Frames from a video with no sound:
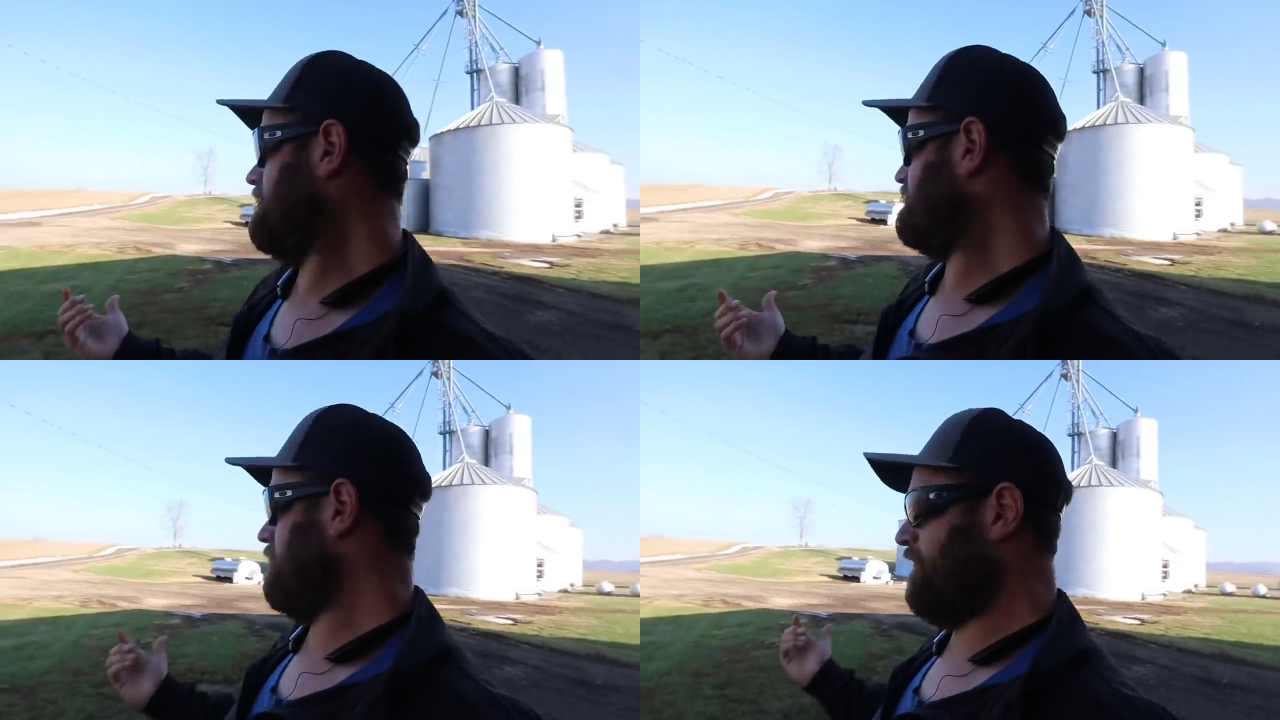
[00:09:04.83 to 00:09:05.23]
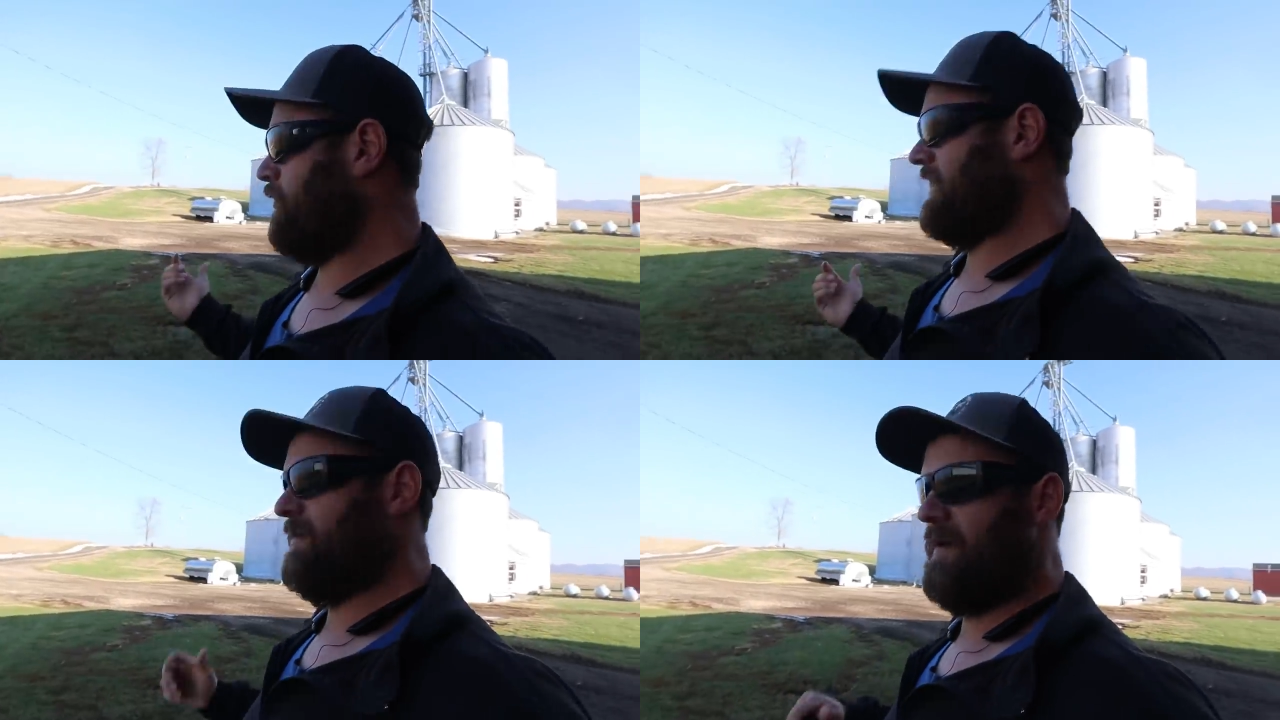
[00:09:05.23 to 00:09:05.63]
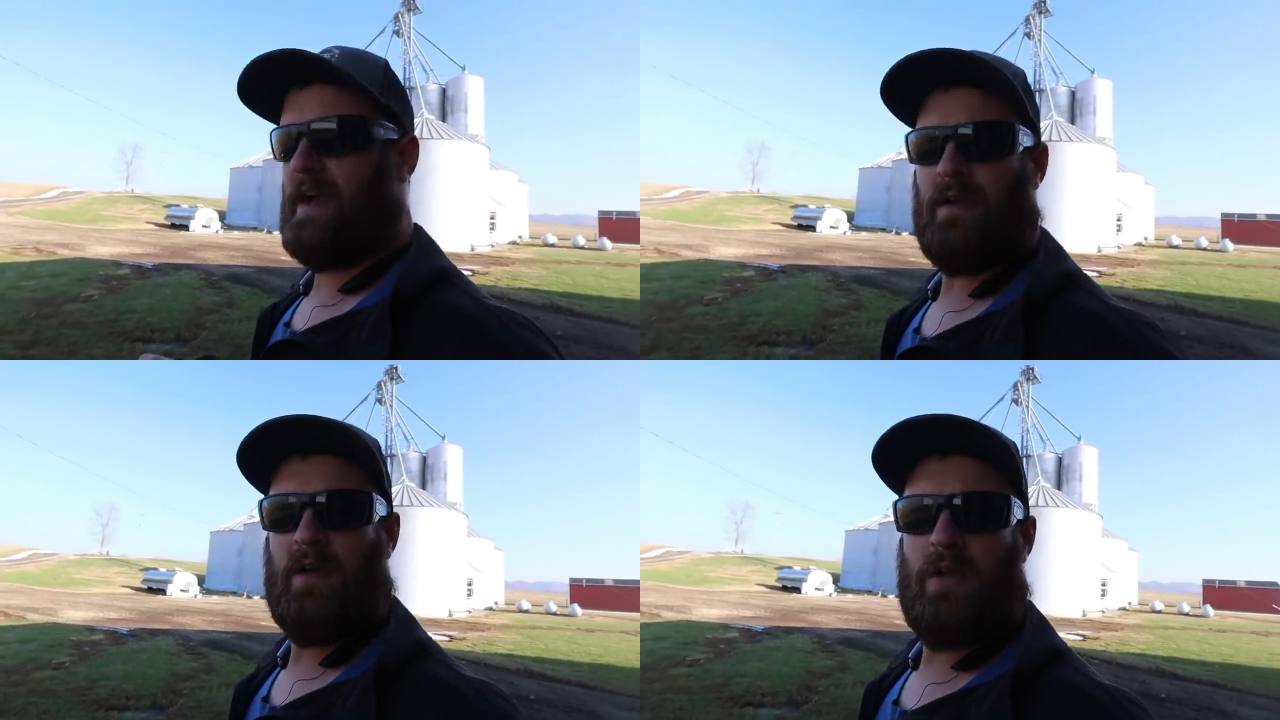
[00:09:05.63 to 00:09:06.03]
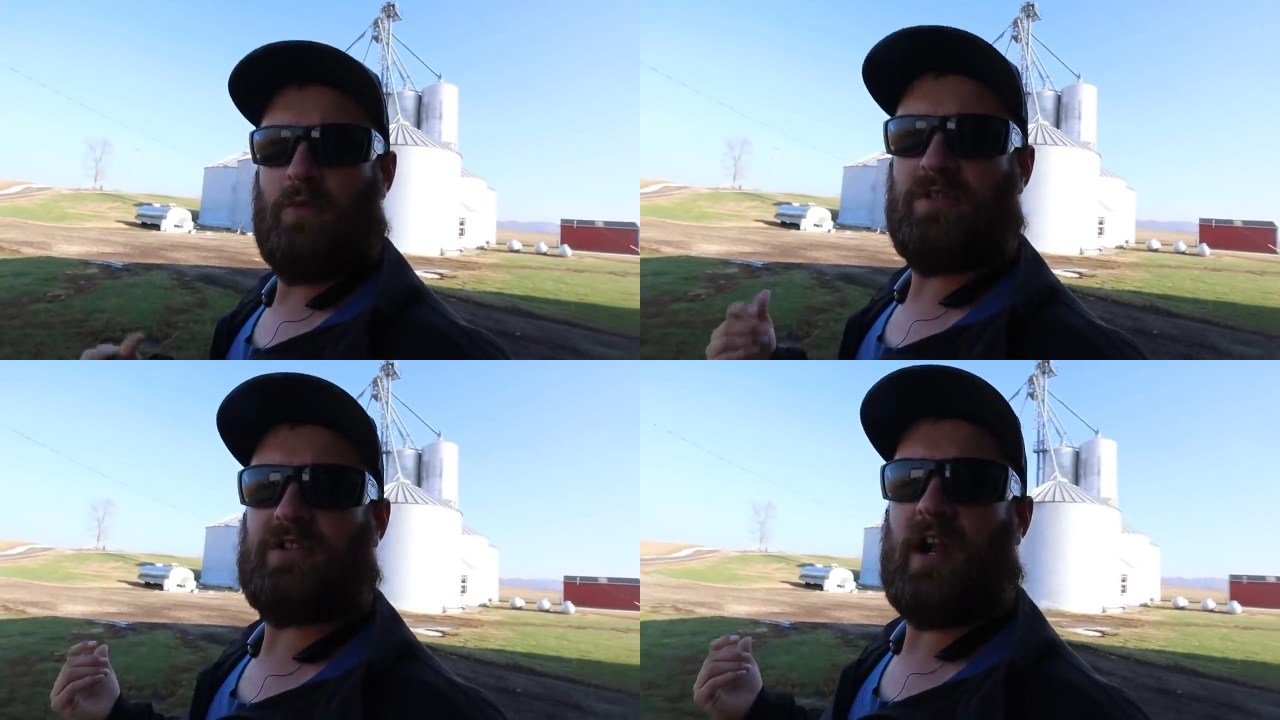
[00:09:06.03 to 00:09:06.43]
start before I get back.
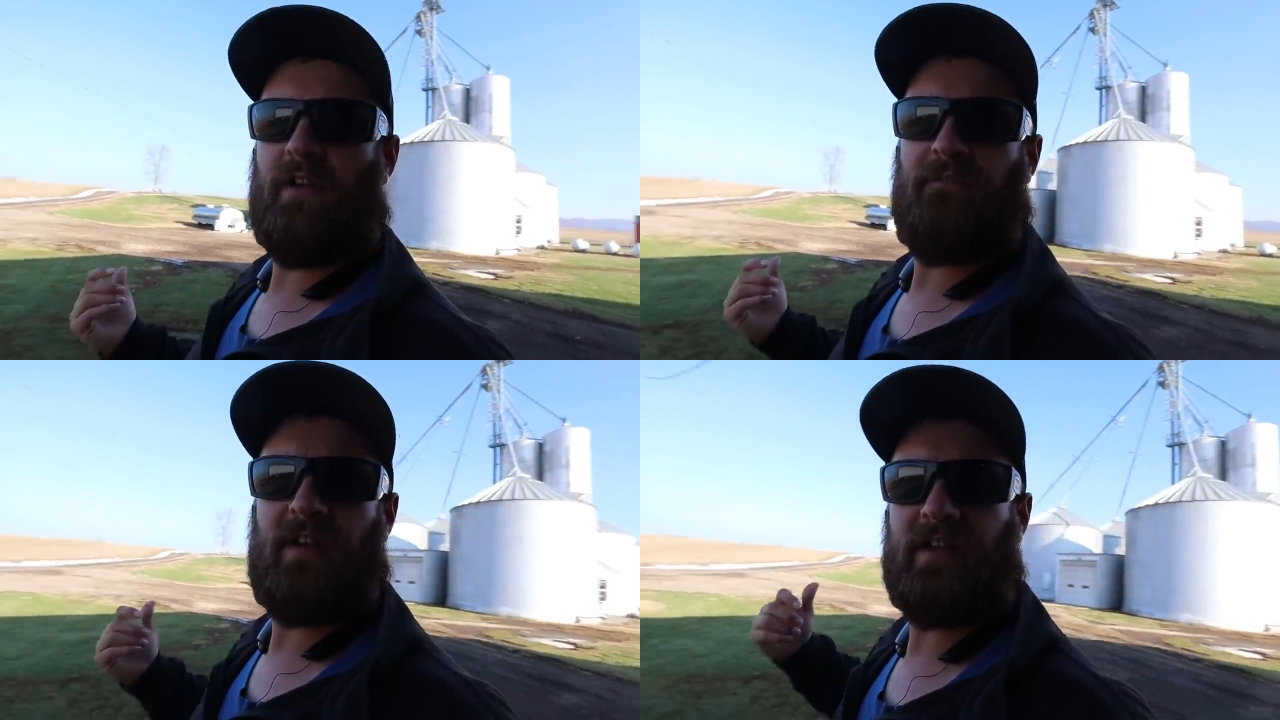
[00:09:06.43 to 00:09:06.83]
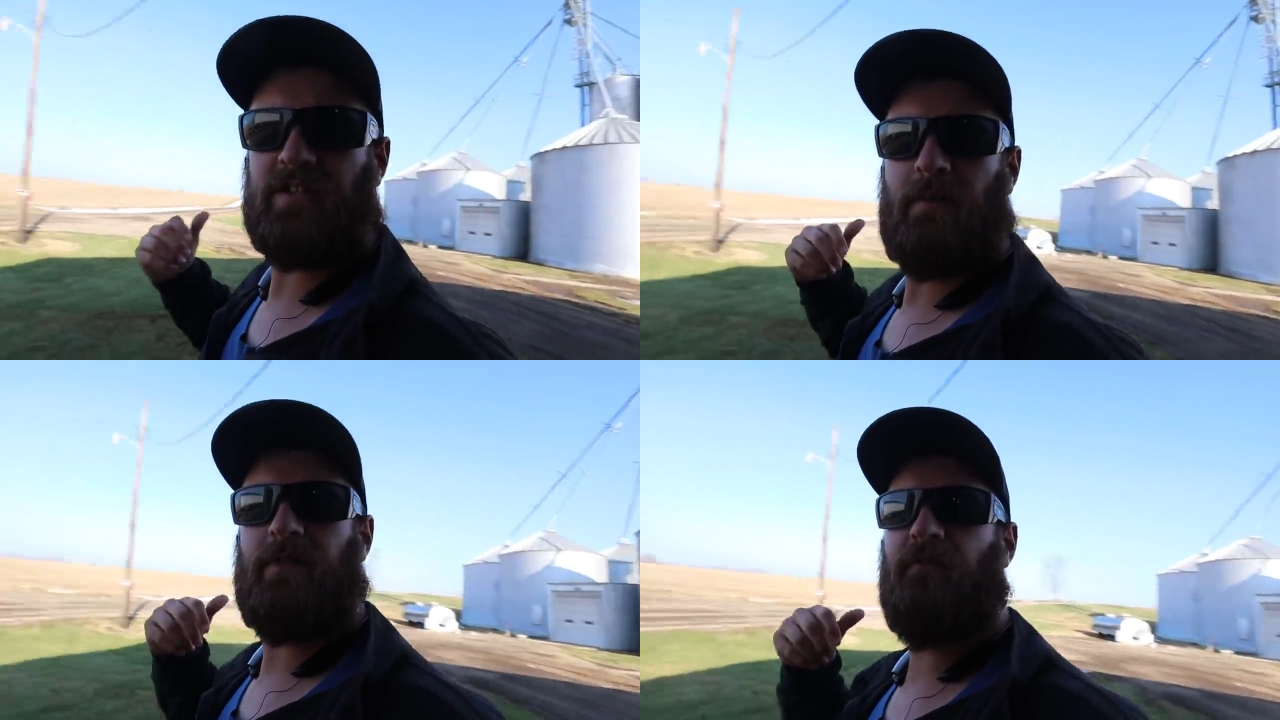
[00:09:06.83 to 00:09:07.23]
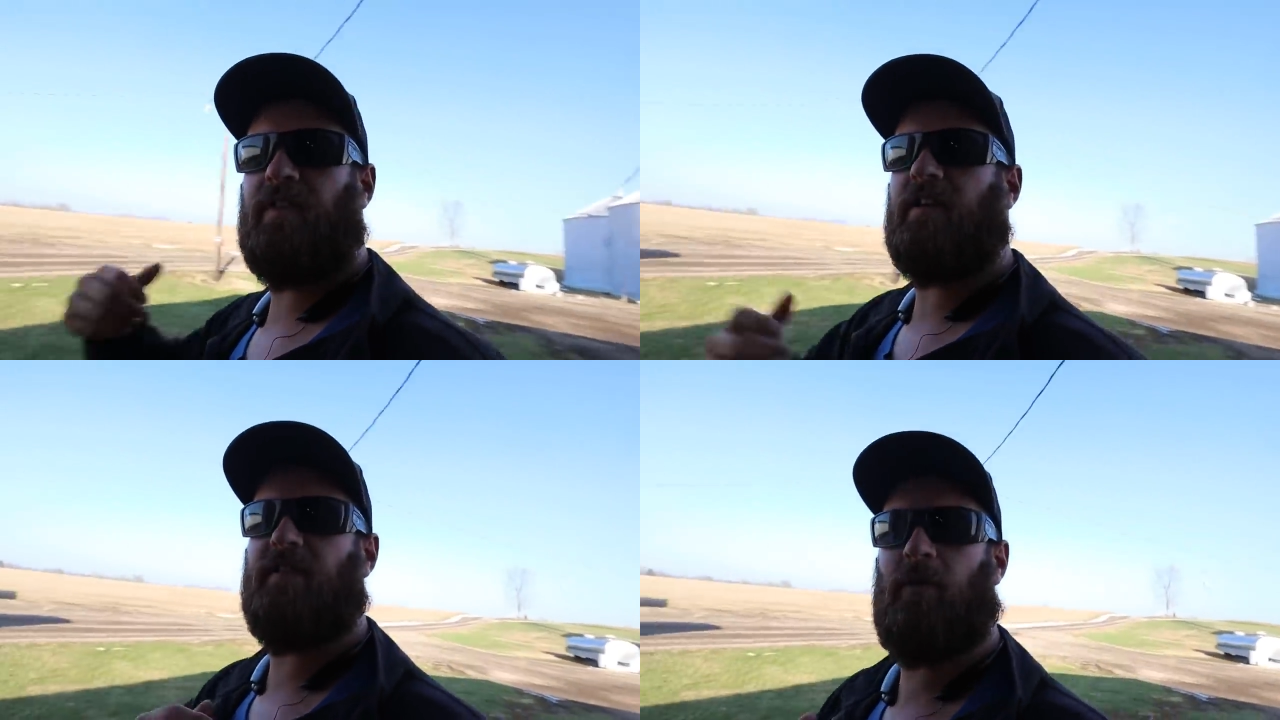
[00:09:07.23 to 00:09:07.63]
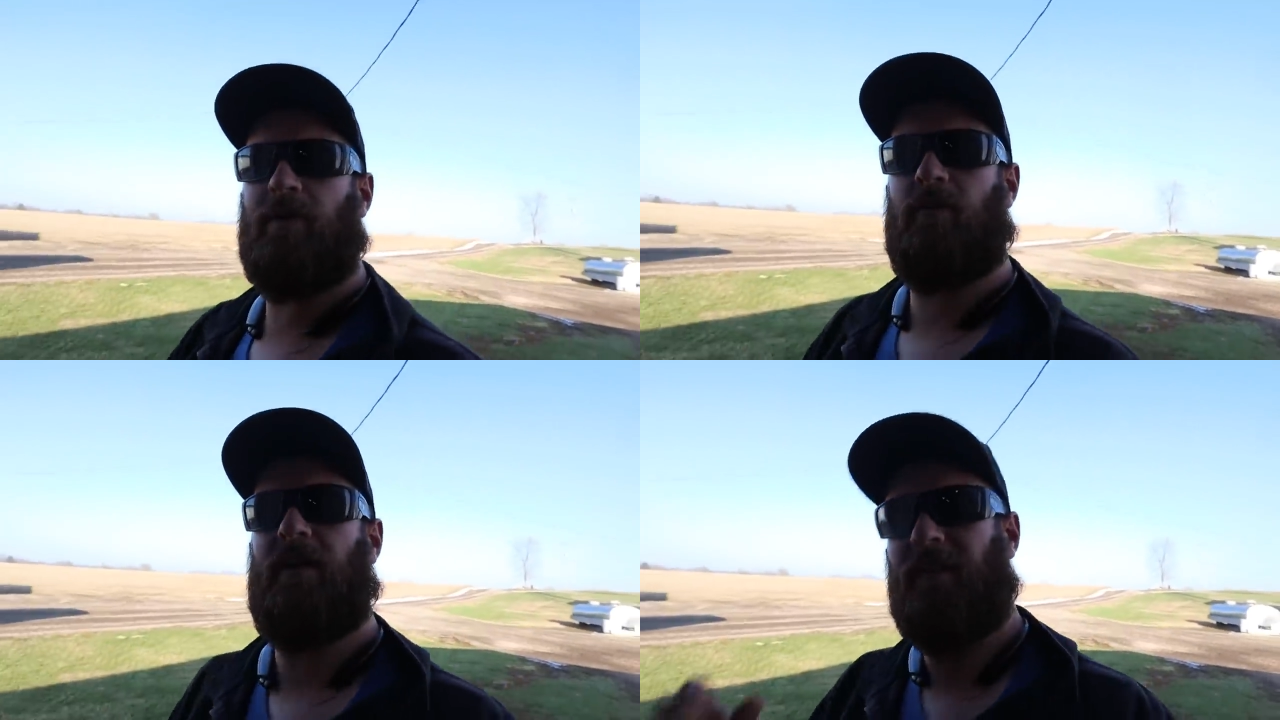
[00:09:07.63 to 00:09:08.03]
Let's try to finish up the field that we were in